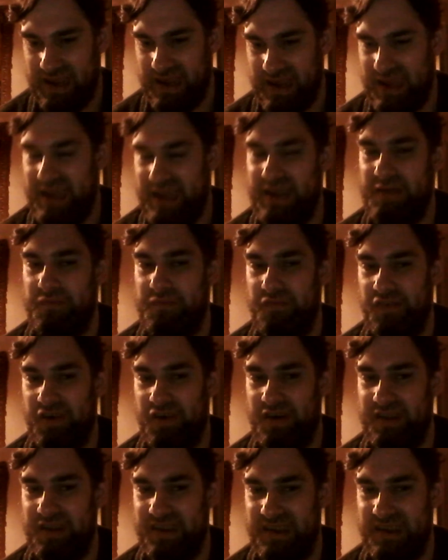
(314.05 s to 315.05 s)
he
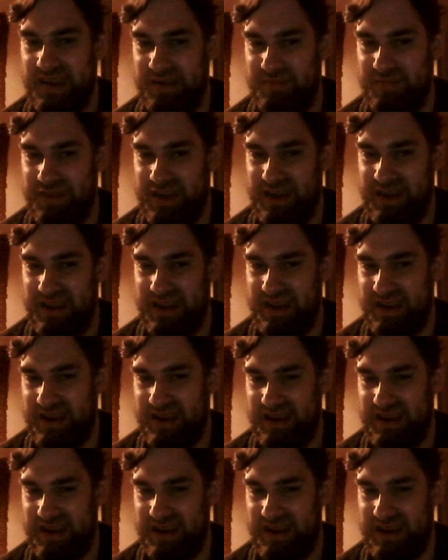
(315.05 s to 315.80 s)
invites them in,